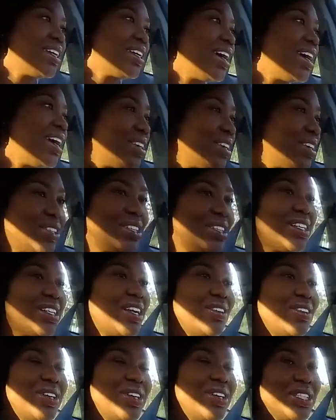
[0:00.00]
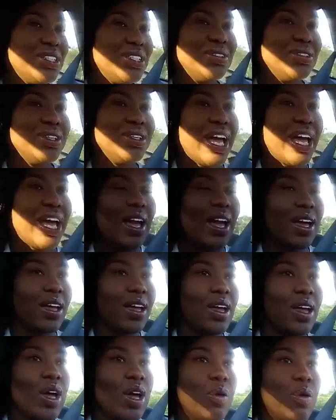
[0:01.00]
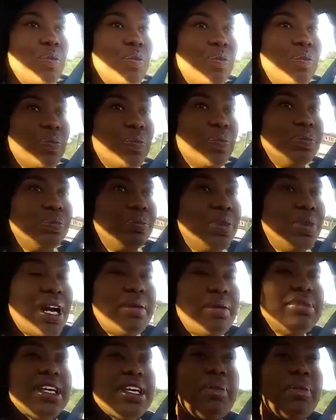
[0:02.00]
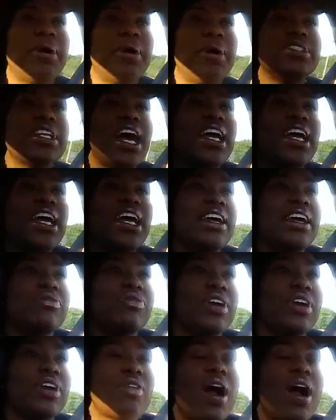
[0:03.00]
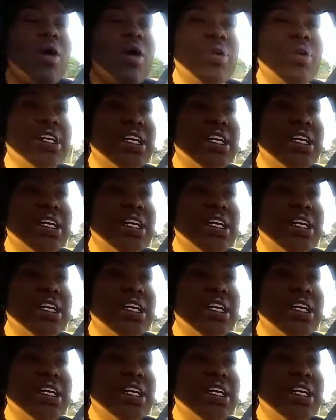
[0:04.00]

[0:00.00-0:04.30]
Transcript: I don't want to do that. But I'm the type of person, I can't figure out what